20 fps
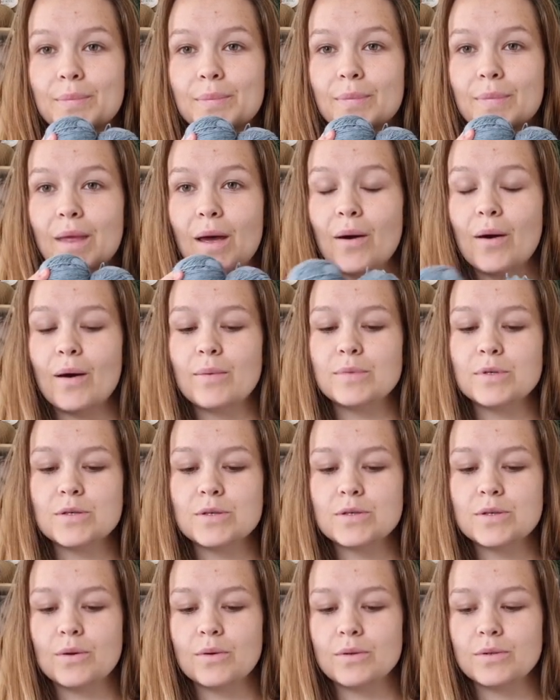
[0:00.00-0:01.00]
now I'm
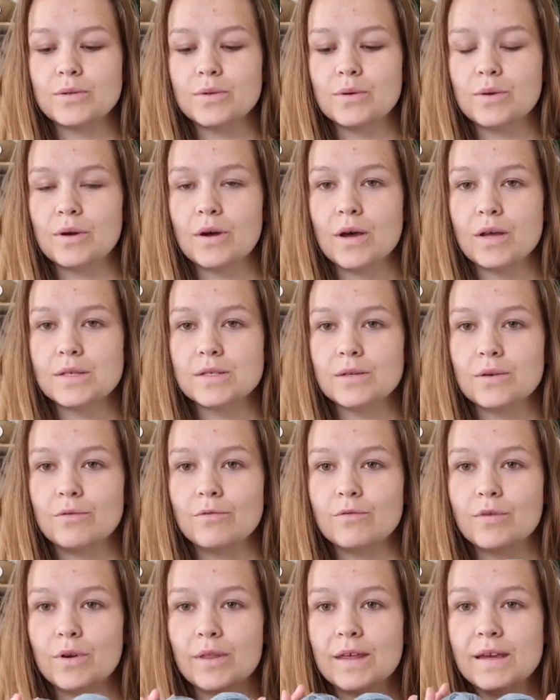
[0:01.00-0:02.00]
just going to cast on
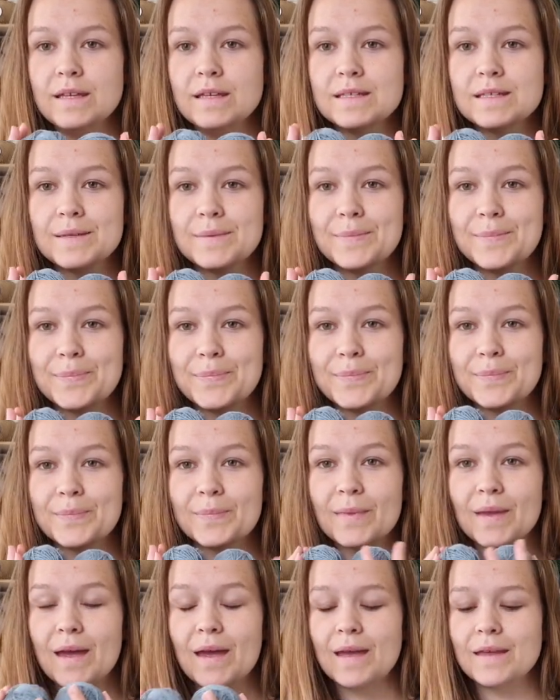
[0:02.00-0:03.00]
for this
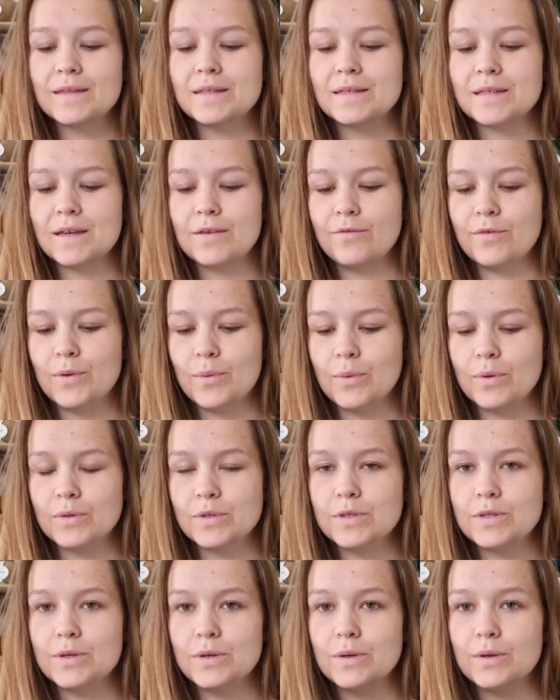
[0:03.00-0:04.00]
and if you
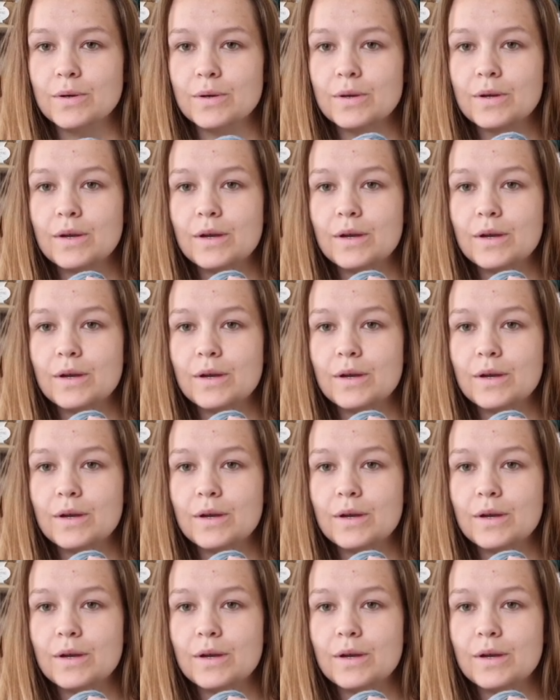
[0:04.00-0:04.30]
want to